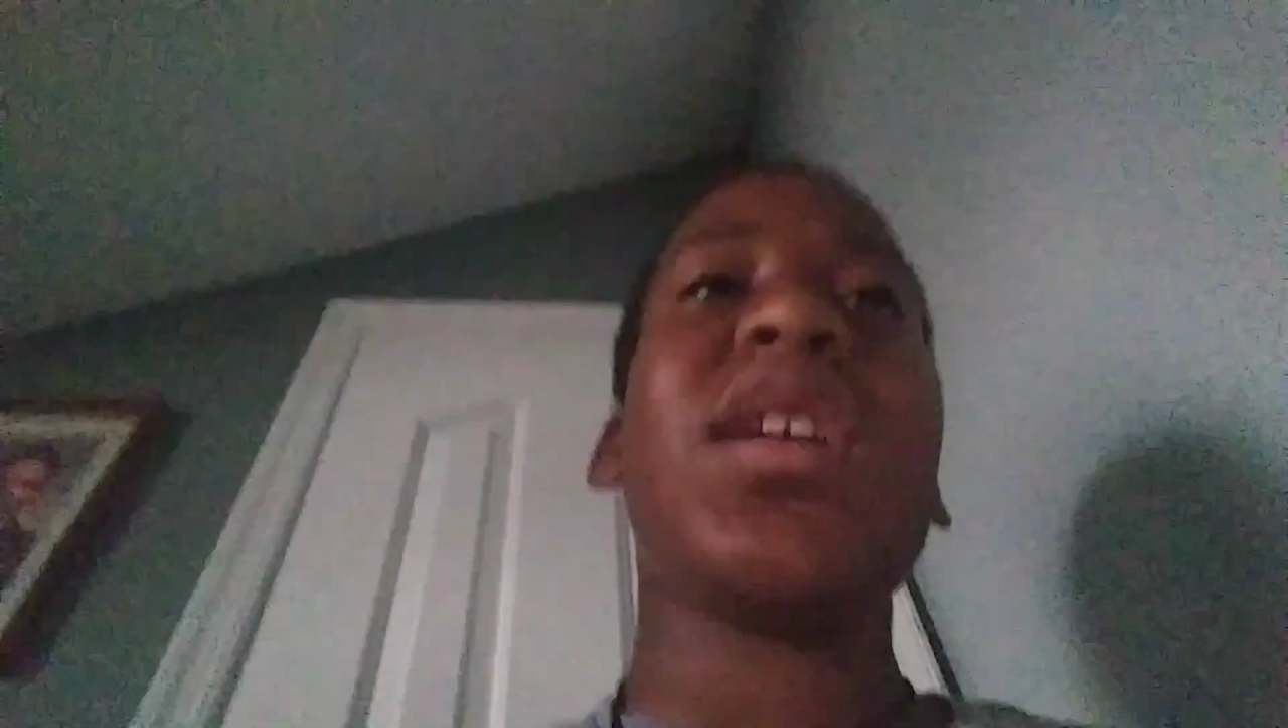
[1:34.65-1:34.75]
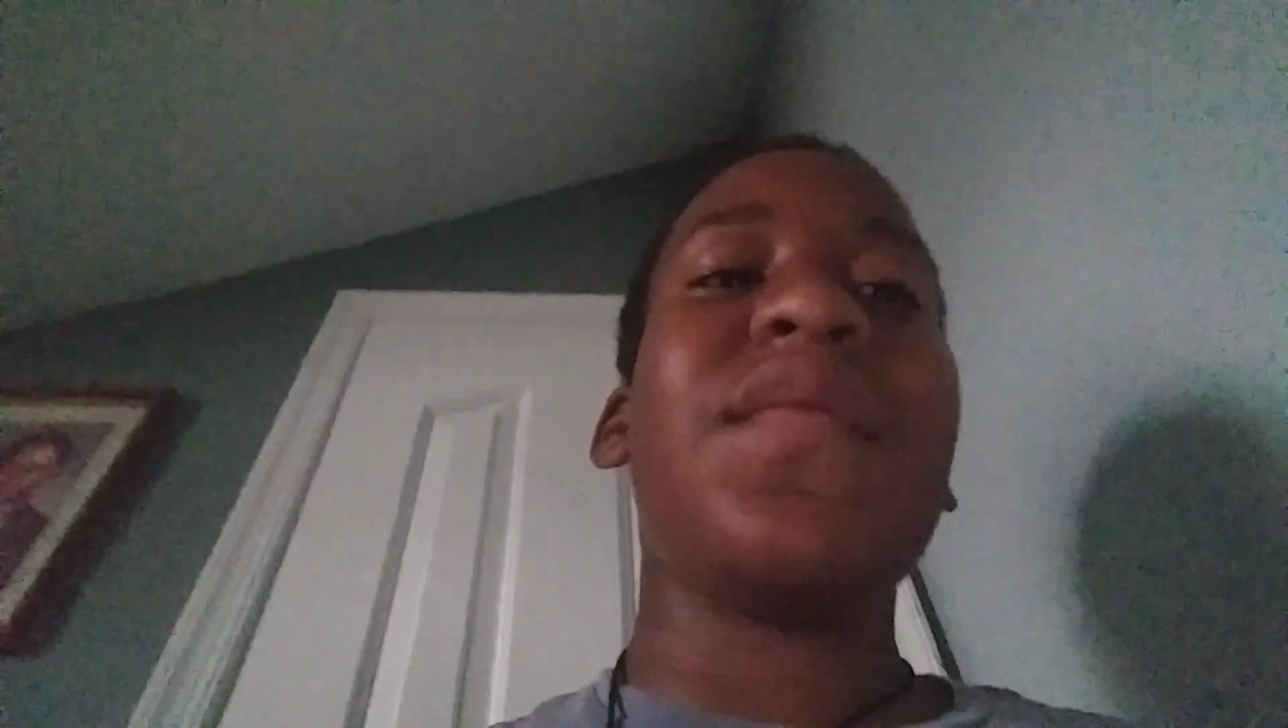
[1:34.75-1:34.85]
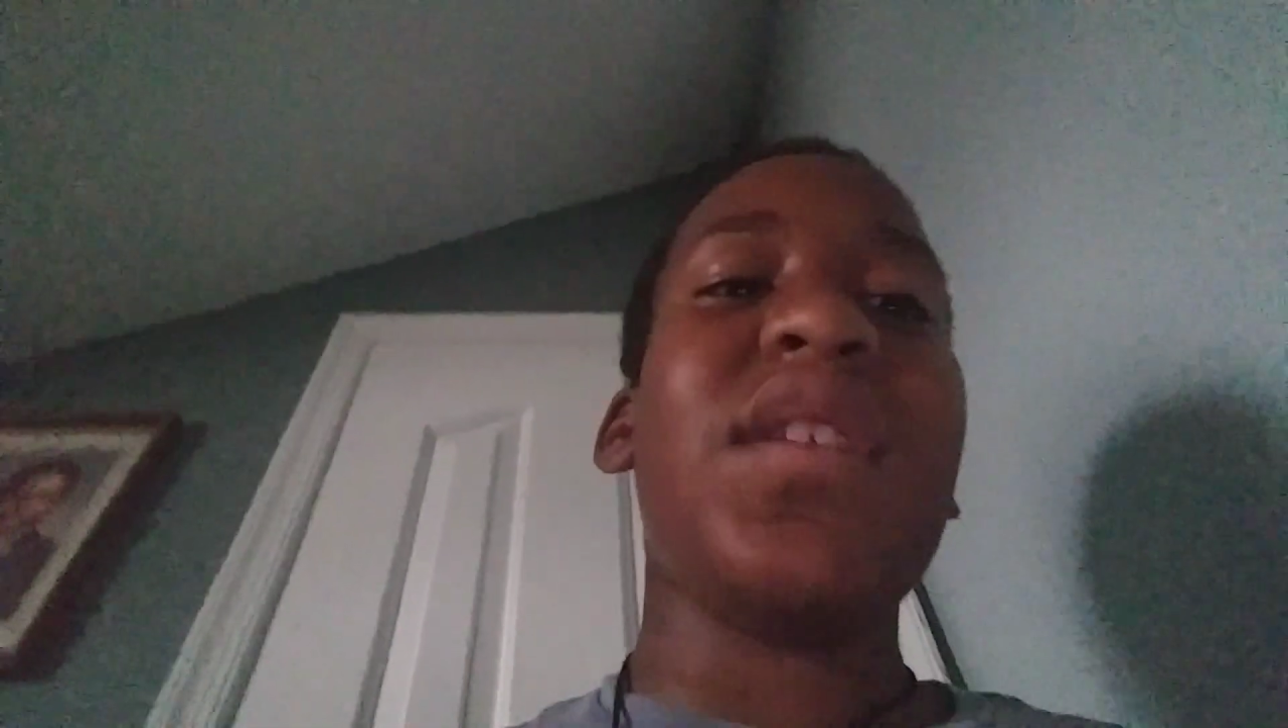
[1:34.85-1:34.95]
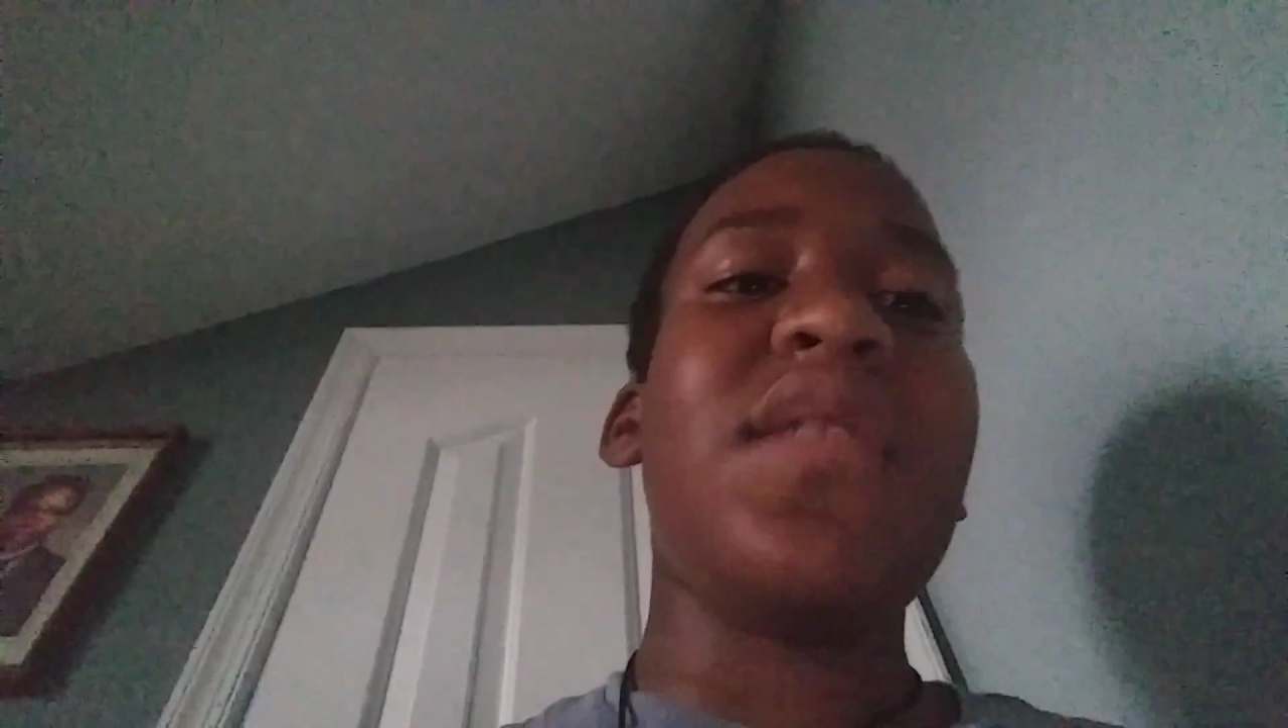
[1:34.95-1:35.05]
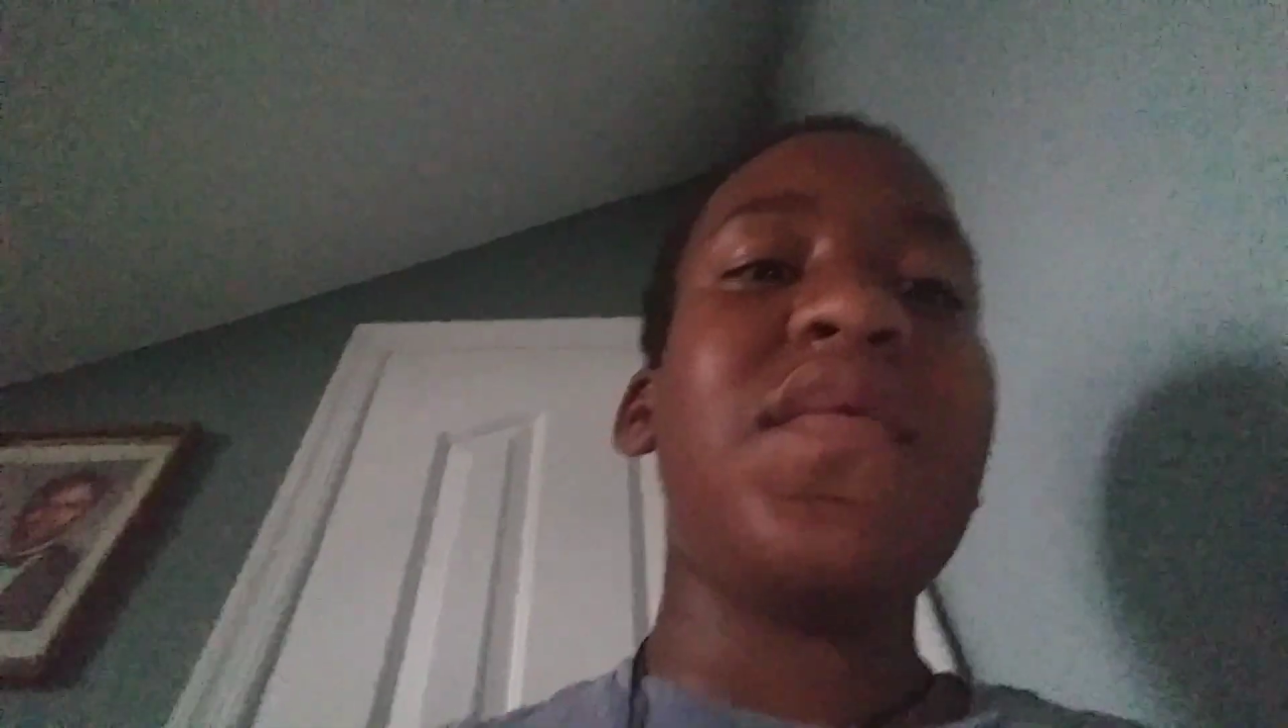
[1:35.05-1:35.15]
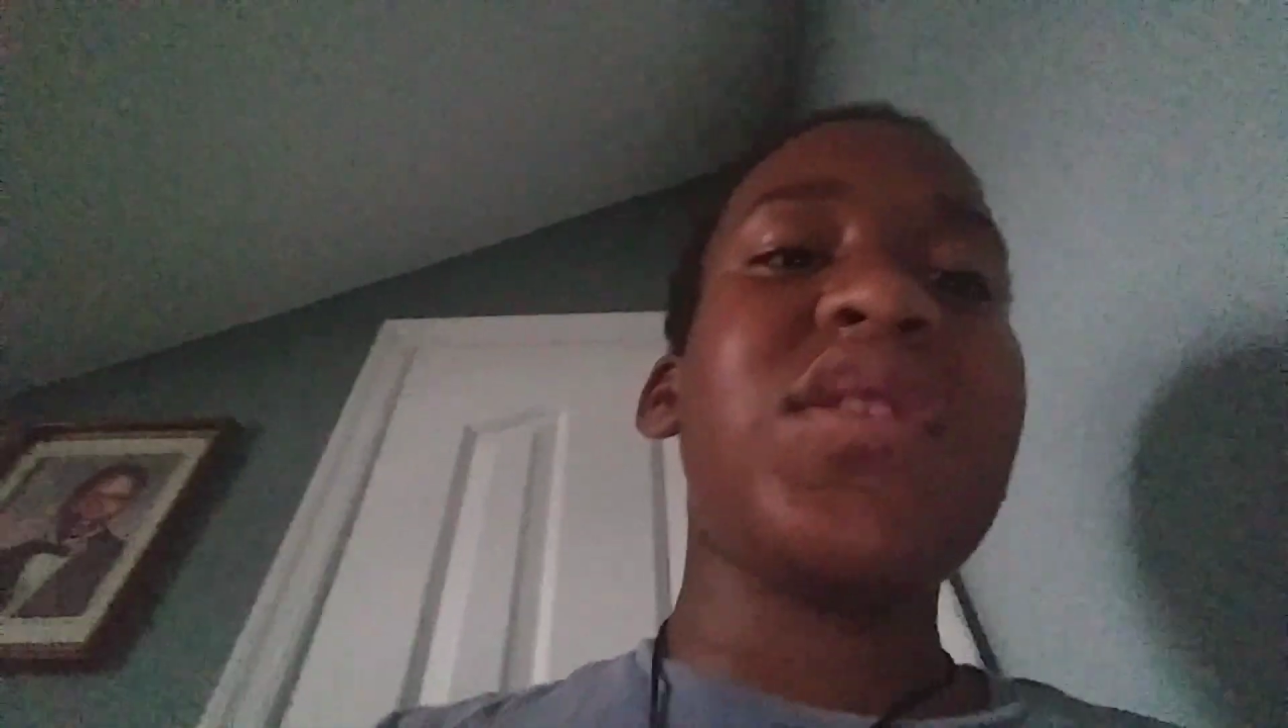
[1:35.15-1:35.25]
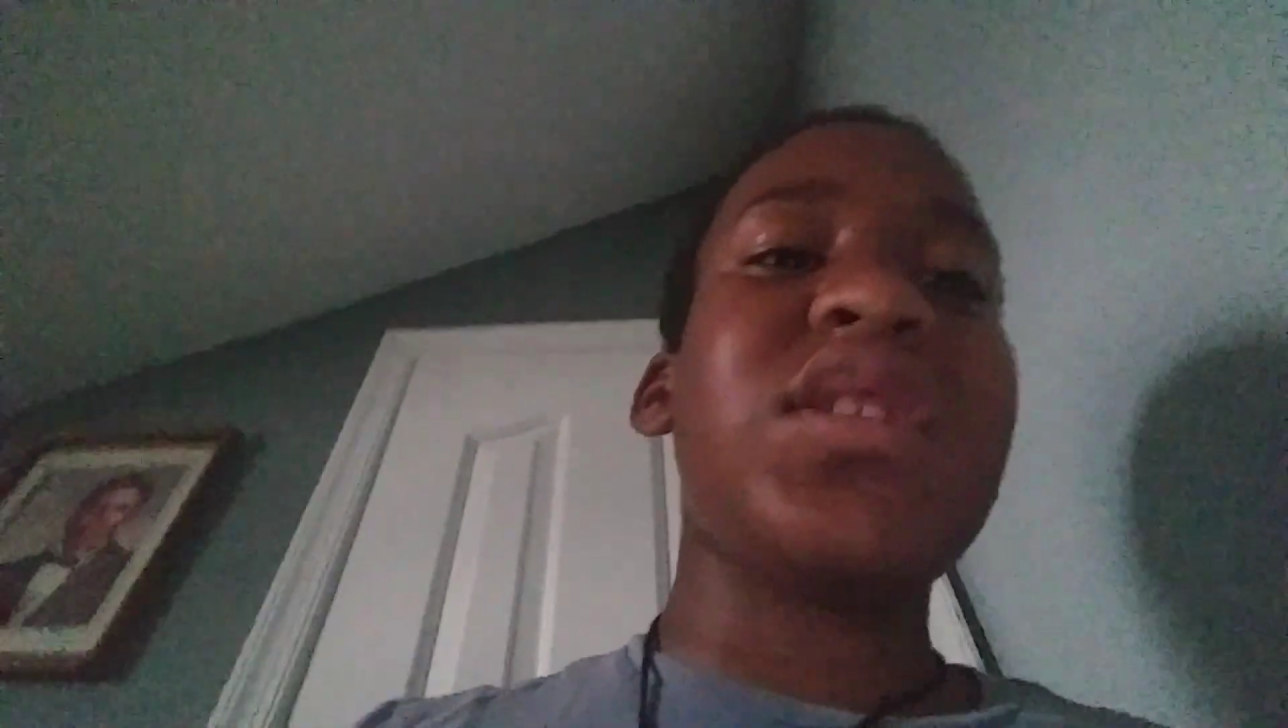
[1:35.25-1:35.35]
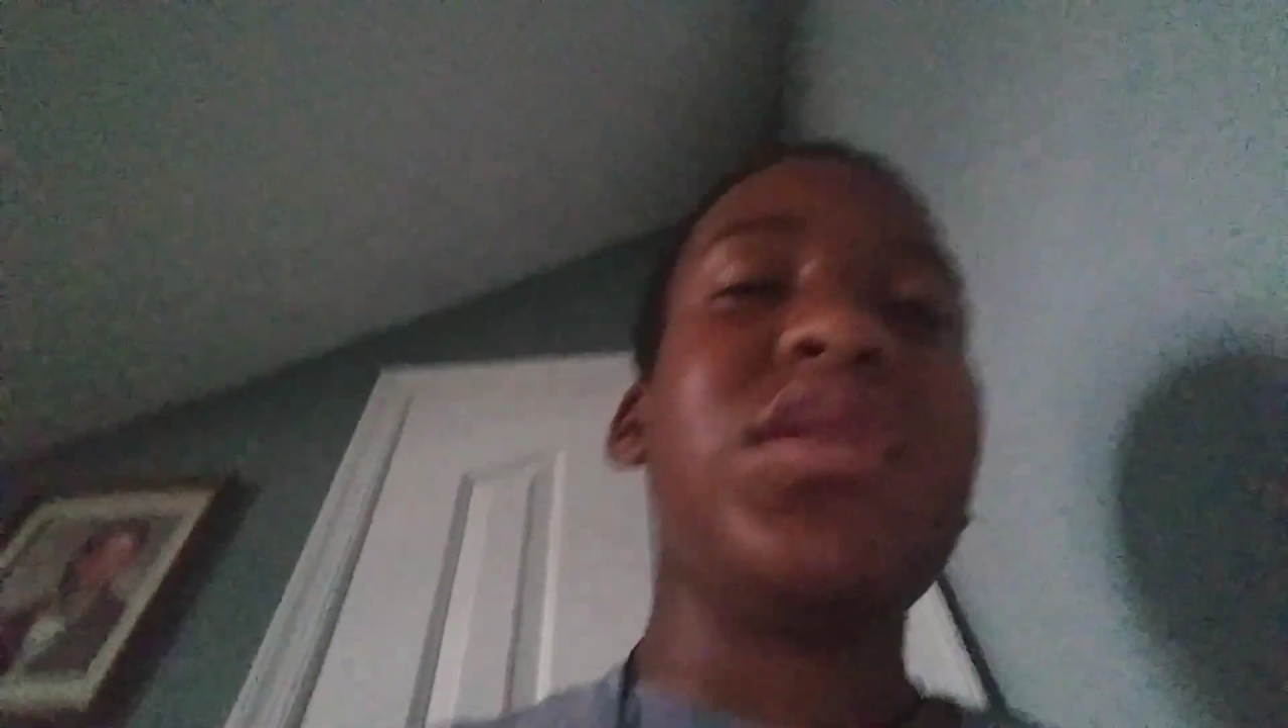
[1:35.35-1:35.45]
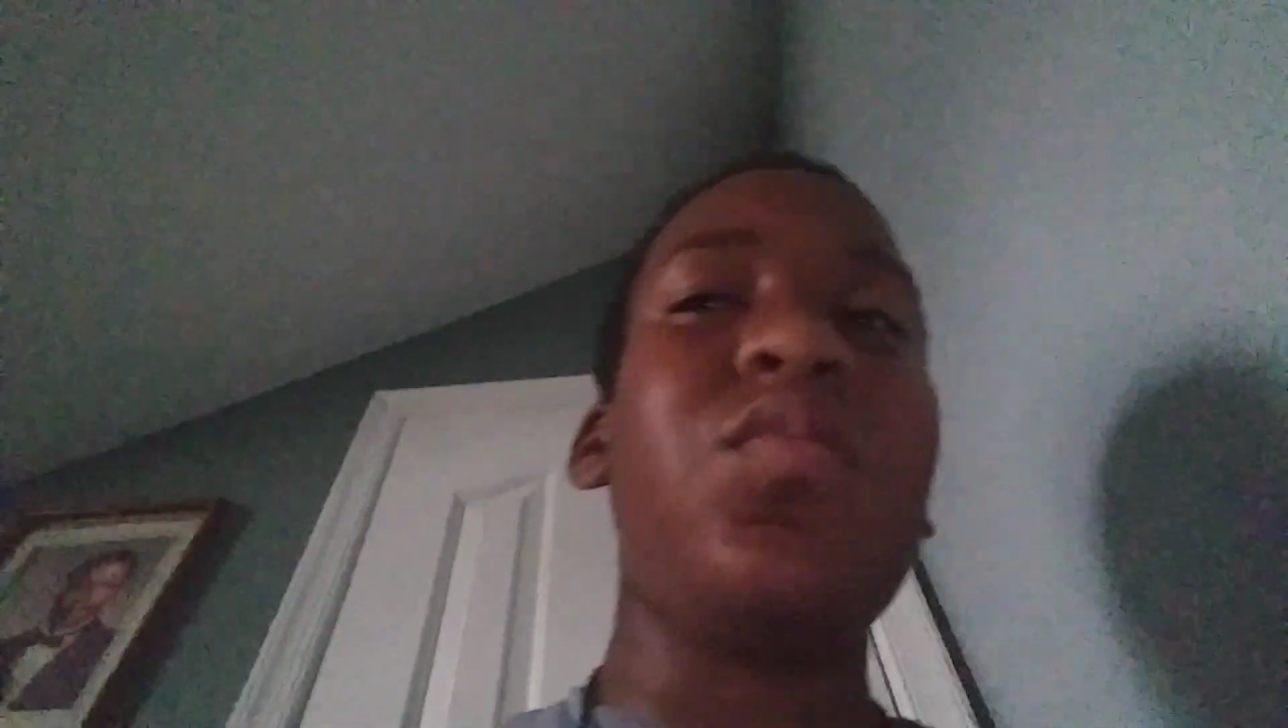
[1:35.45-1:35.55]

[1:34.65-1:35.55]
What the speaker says: if you haven't seen